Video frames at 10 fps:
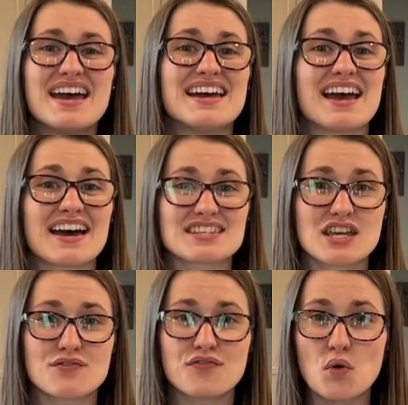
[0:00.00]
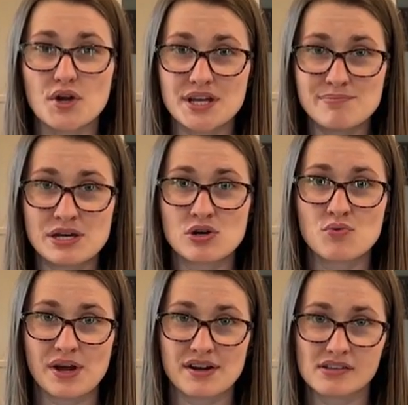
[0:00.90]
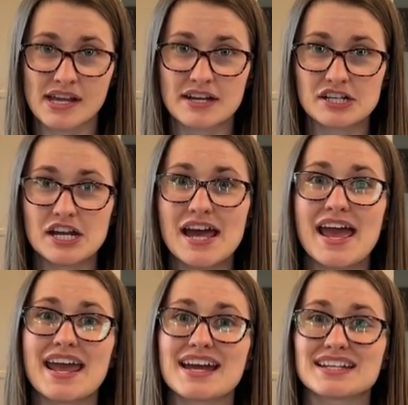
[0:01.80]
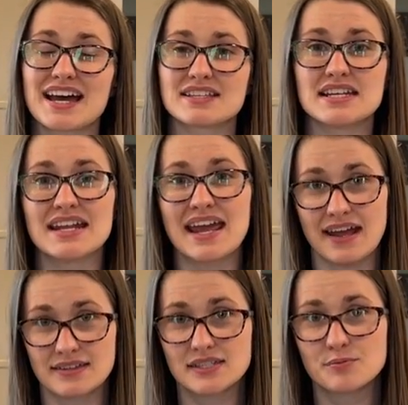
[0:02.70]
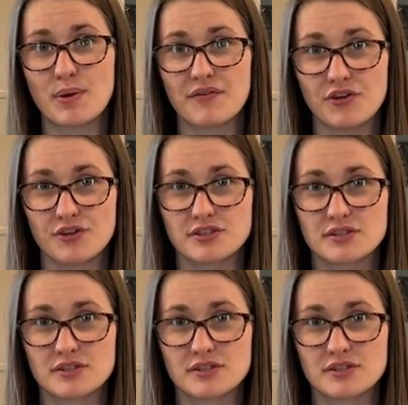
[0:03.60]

It has a 40 mil wear layer, and it has enhanced bevels.